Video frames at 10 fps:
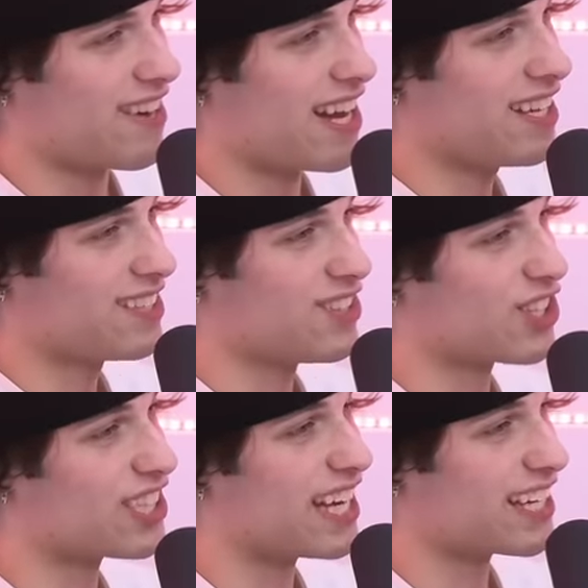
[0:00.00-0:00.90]
Right,
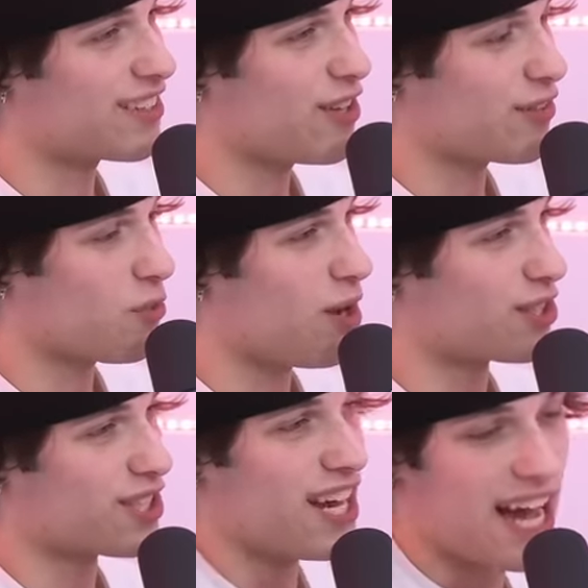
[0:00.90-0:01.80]
look, mm-hmm. Nick, you have to
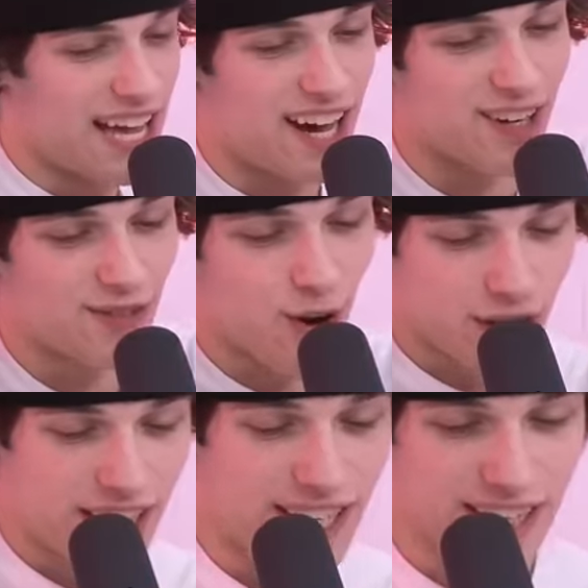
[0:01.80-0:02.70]
watch. I
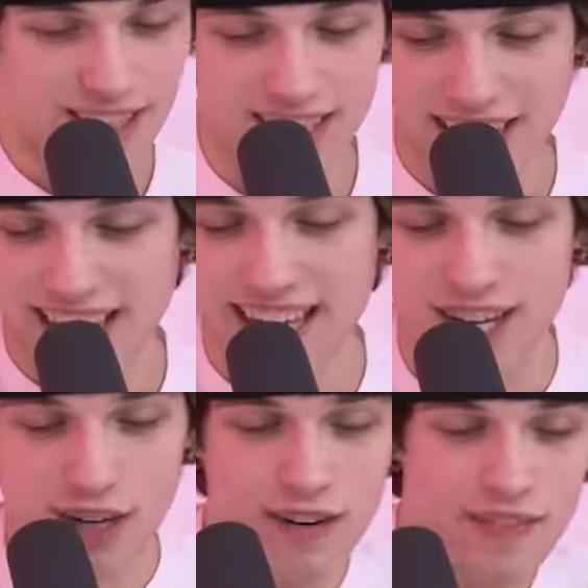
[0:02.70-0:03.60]
unroll it to like
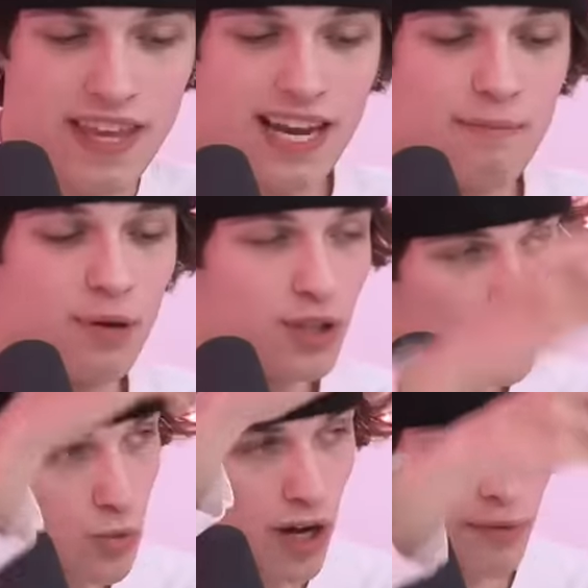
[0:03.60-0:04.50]
here and I put
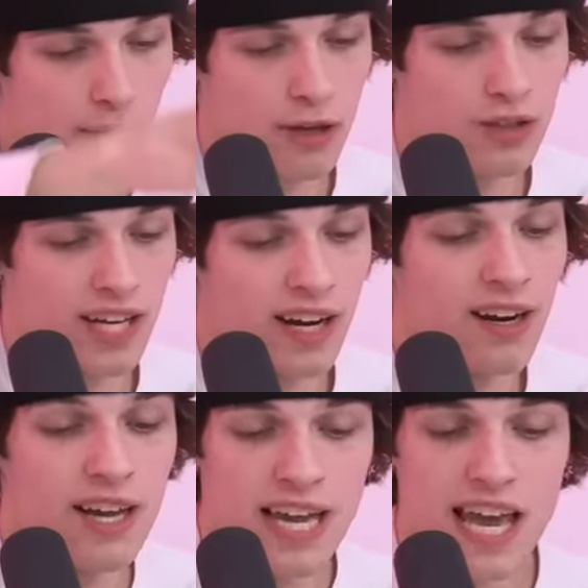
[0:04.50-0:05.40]
this water bottle
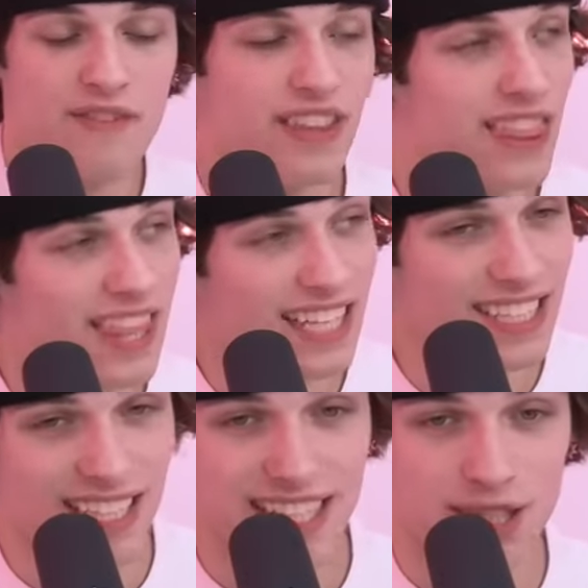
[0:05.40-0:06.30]
there, if it
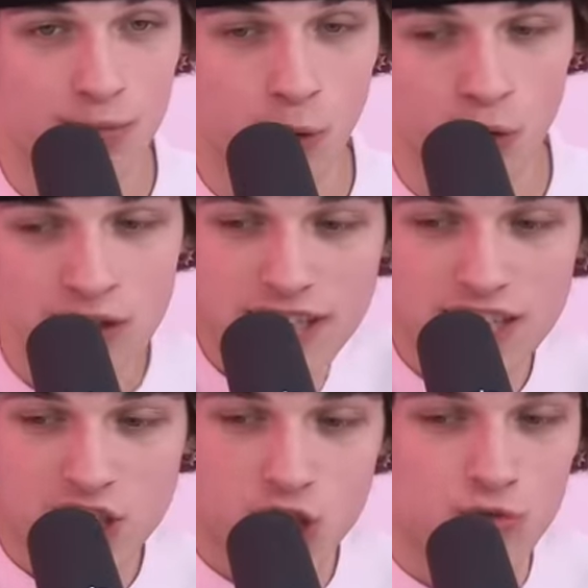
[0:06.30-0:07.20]
thinks it needs more, then
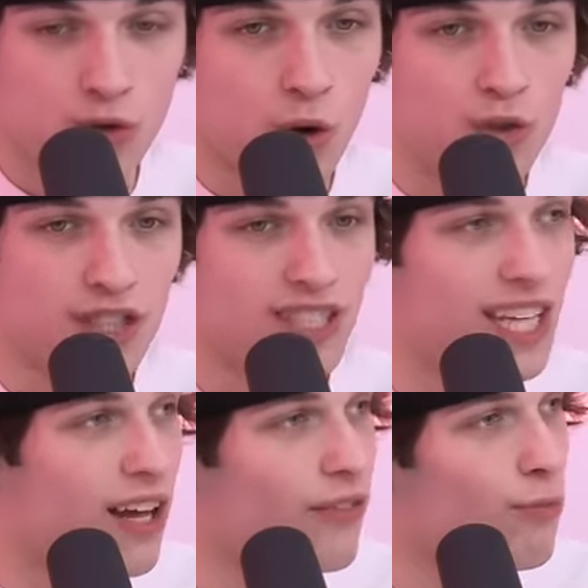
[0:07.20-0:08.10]
it just rolls
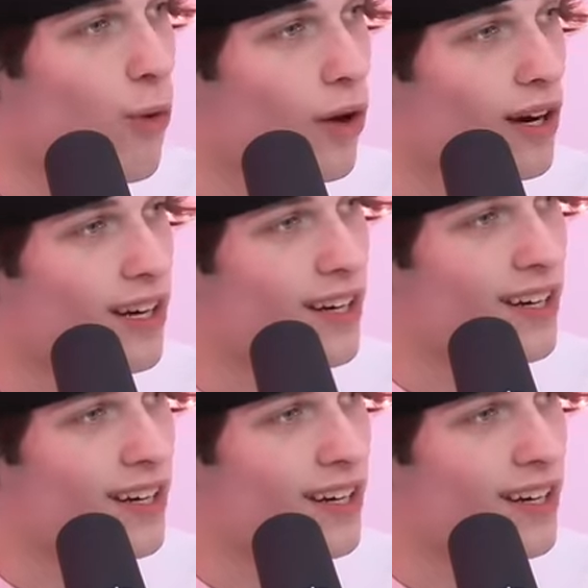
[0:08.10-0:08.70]
itself more.